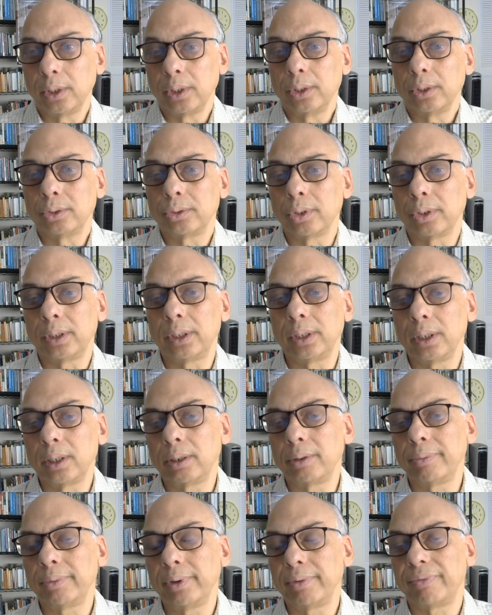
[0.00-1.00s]
So
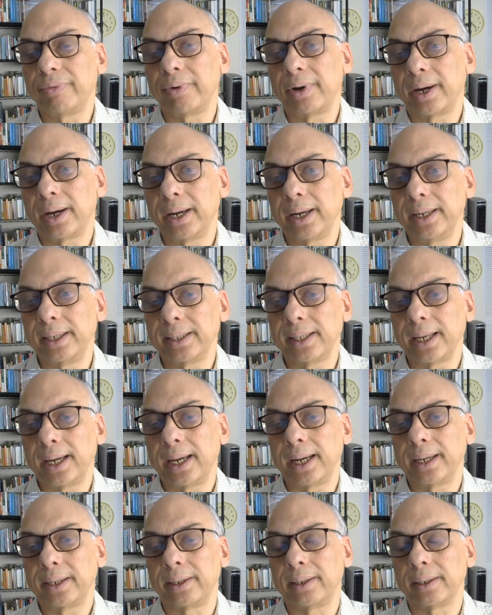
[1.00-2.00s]
here we find
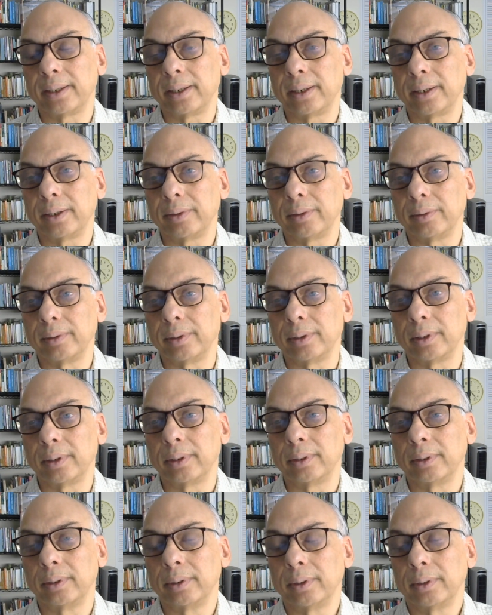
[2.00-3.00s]
that uh,
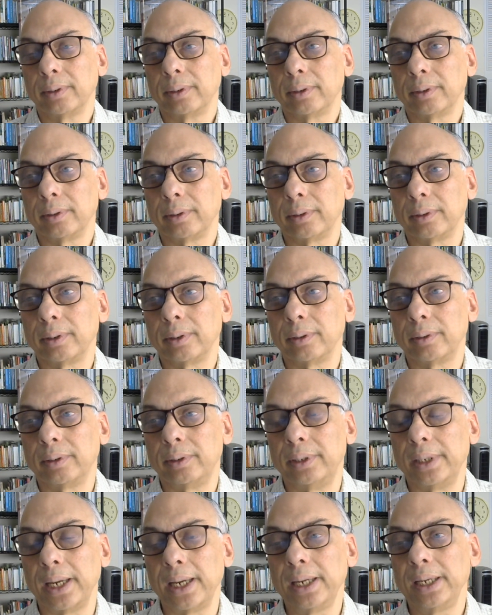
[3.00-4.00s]
the the
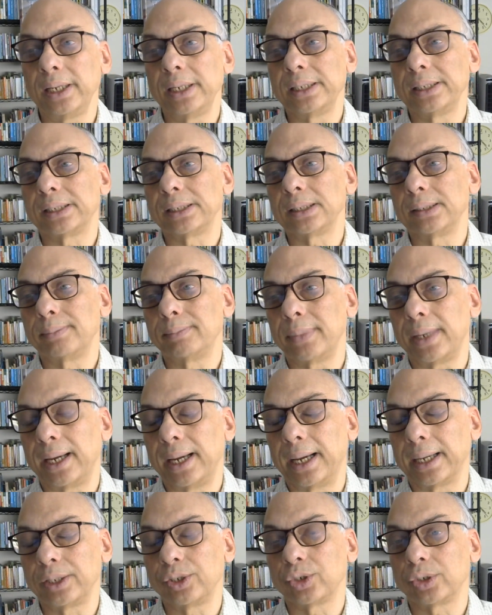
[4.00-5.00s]
deism
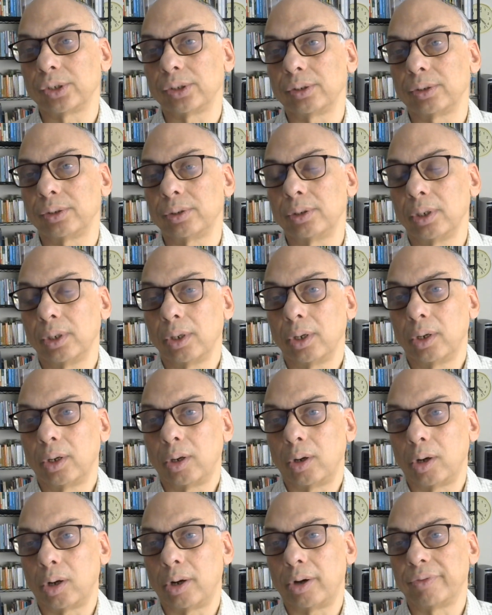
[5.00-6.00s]
action
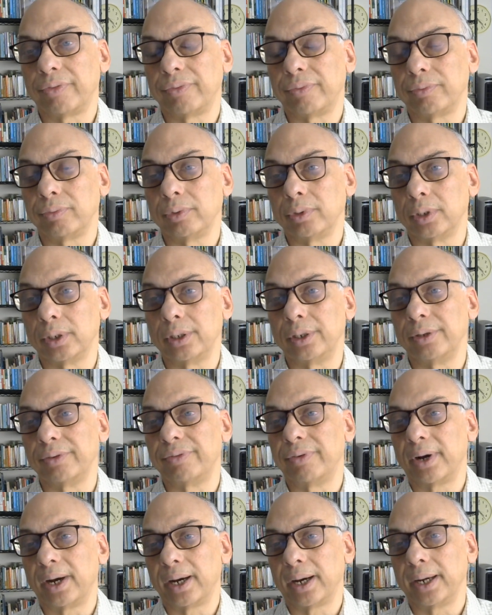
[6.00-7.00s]
of the
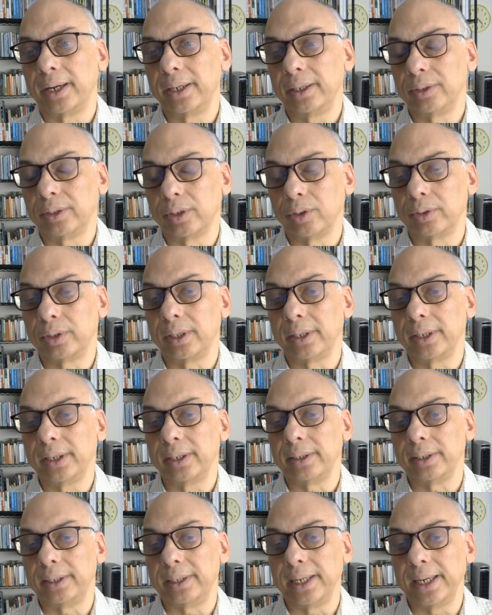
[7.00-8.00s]
divine, the
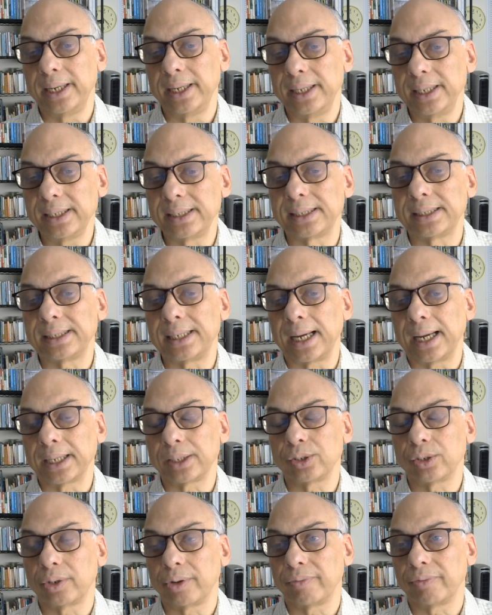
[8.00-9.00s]
de- deist
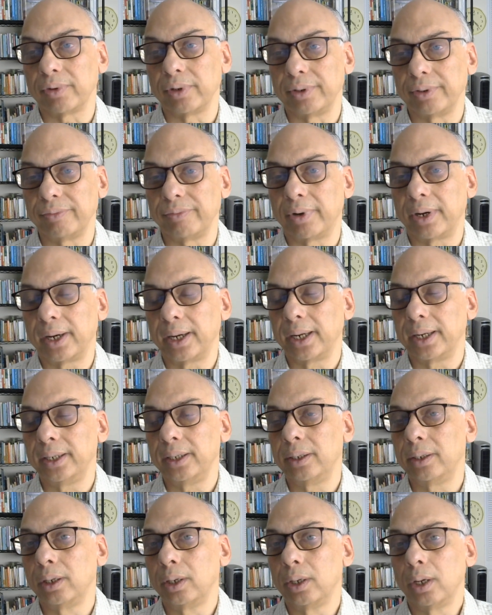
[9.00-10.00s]
action of the
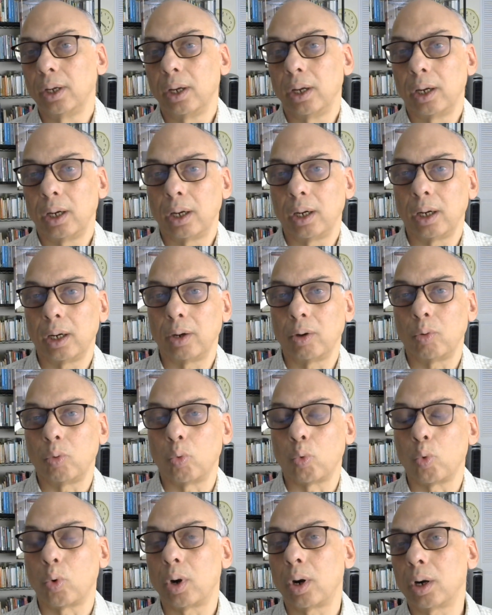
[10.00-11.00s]
divine, uh,
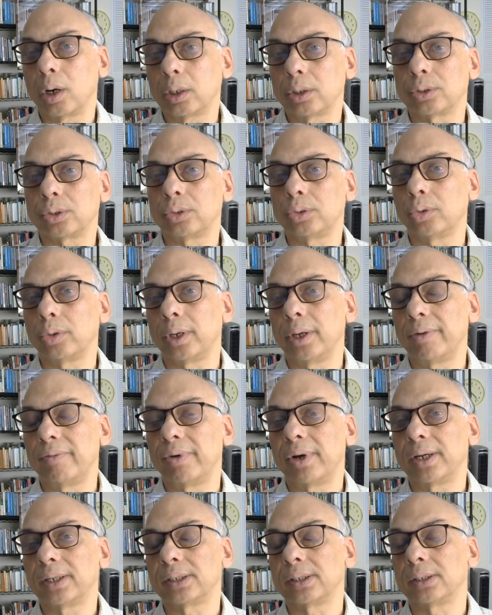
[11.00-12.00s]
works to
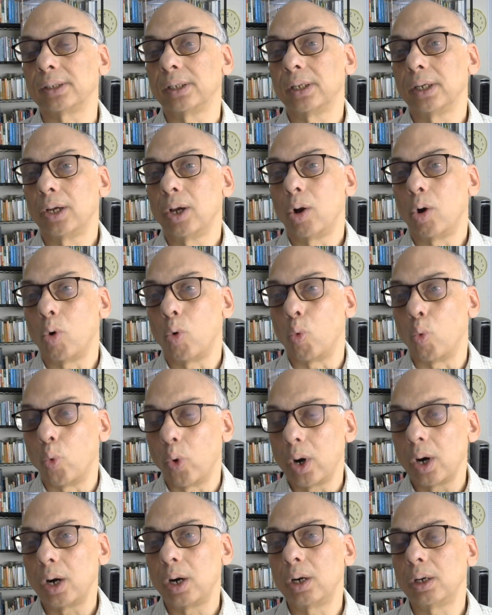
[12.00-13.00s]
give us
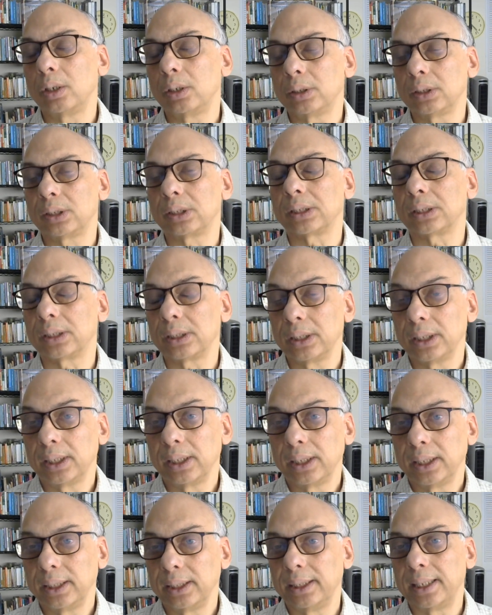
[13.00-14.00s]
worlds
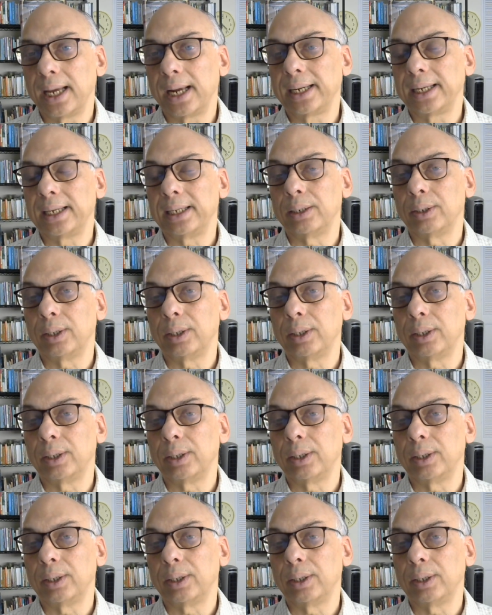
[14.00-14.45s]
that